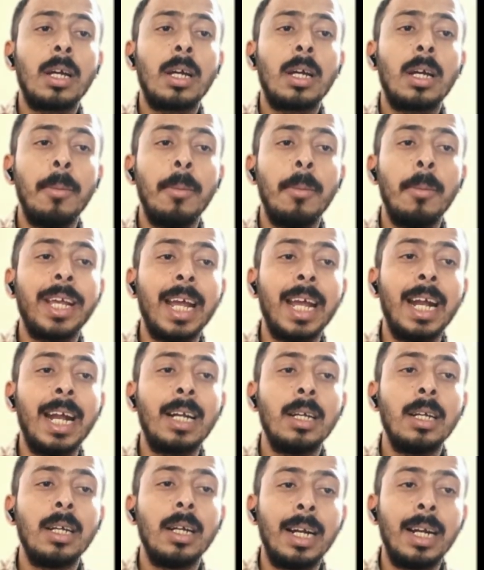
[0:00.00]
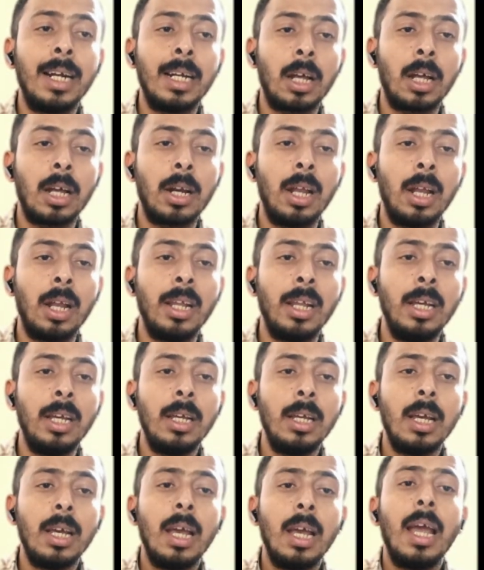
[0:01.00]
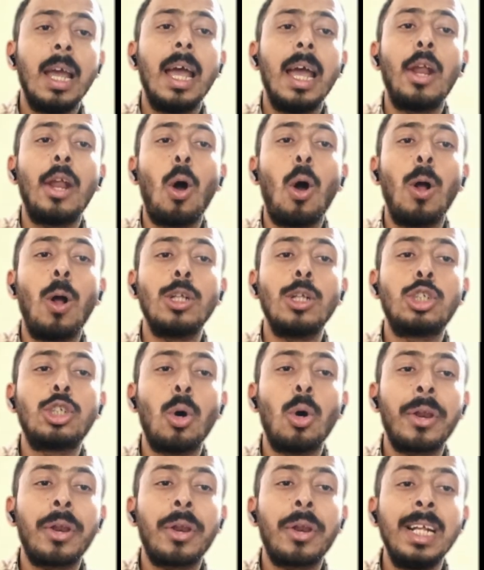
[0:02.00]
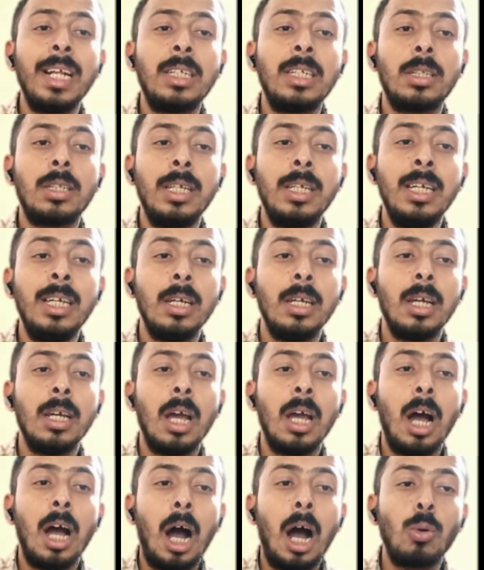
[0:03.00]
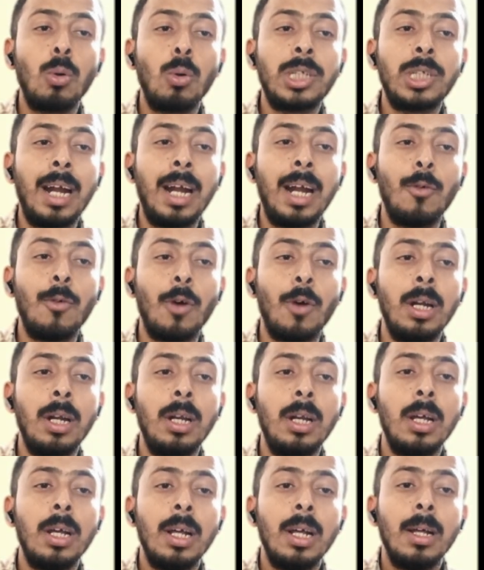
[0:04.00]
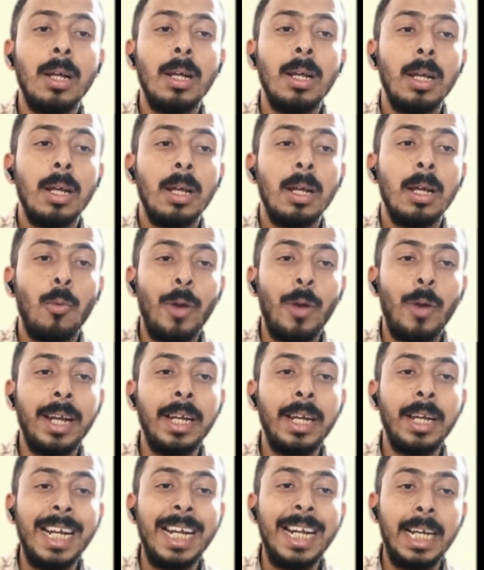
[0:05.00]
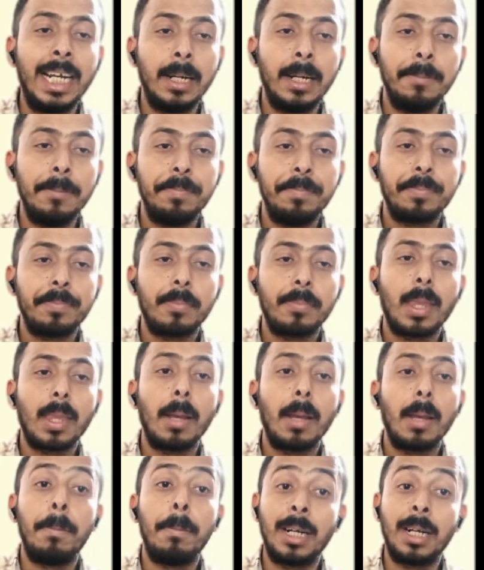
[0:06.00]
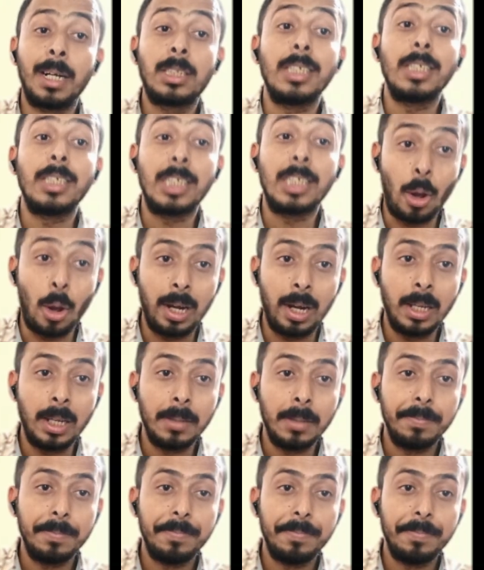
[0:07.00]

communicate internally and also reach the outside world when needed, but securely.